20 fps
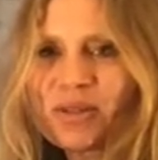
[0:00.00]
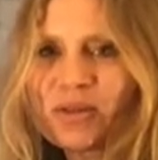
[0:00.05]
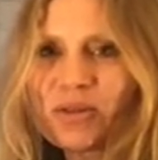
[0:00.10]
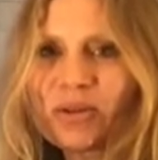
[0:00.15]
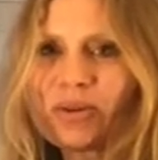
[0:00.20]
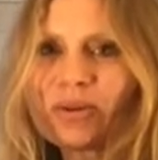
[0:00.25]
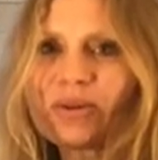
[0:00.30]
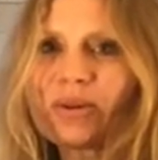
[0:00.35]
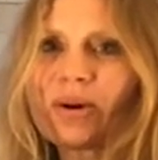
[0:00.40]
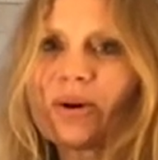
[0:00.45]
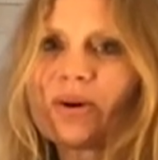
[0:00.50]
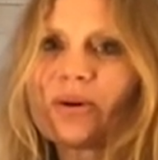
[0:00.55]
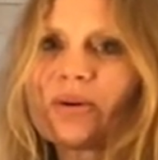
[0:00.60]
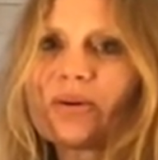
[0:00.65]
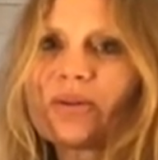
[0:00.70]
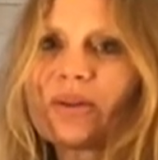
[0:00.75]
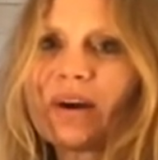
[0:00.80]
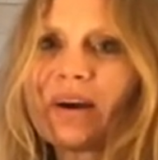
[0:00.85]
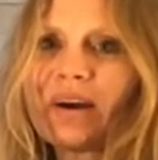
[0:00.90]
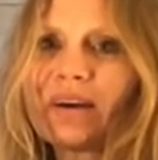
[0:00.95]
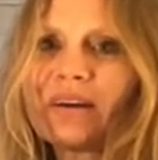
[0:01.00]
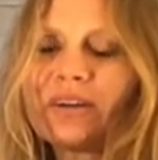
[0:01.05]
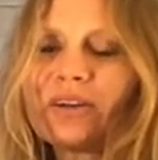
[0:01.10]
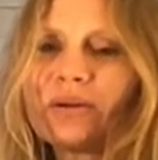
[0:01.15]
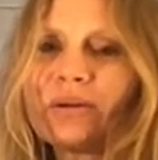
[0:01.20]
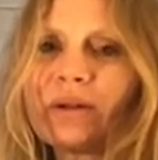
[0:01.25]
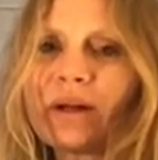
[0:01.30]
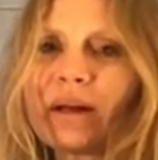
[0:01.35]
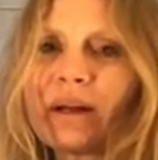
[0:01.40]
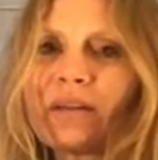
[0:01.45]
true though, that you
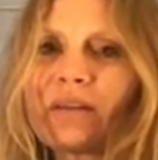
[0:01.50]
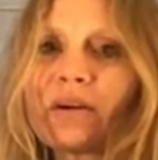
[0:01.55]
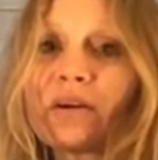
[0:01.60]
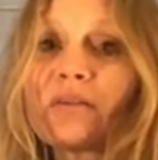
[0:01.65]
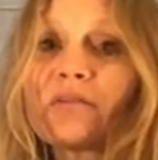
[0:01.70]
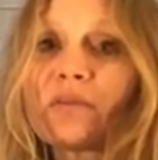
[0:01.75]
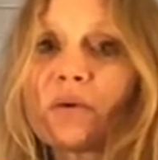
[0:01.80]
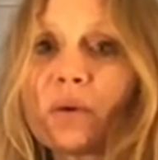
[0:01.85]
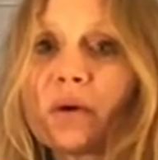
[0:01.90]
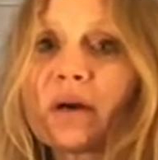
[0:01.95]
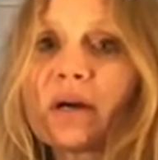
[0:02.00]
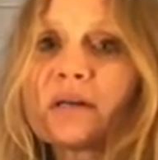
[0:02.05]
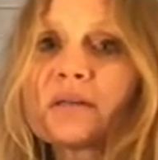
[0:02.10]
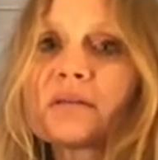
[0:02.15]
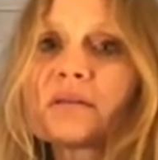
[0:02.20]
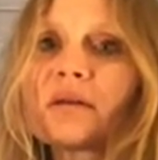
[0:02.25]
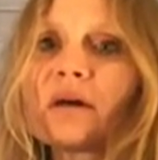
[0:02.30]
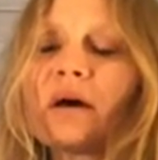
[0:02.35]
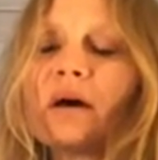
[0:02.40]
like their voice.